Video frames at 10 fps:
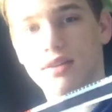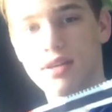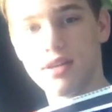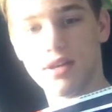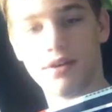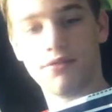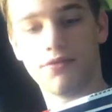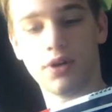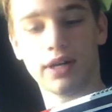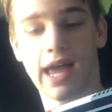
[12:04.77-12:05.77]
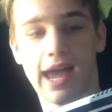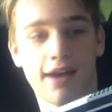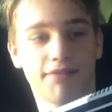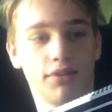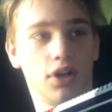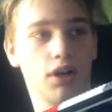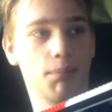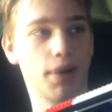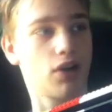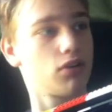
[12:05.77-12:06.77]
the foot and a half long
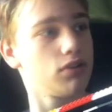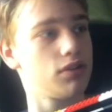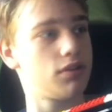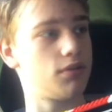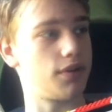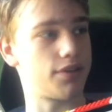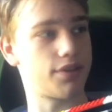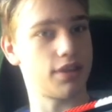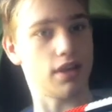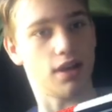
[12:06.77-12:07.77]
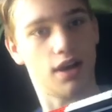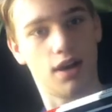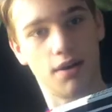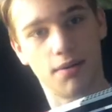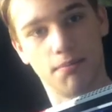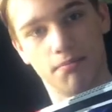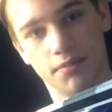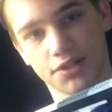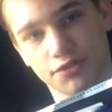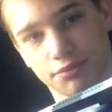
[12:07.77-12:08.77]
barrel with the uh,
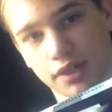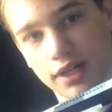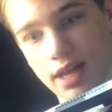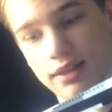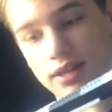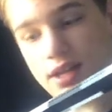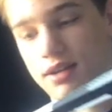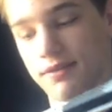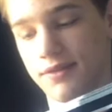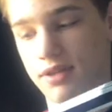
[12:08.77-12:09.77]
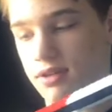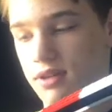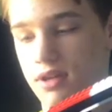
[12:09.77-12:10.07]
muzzle brake at the end of it.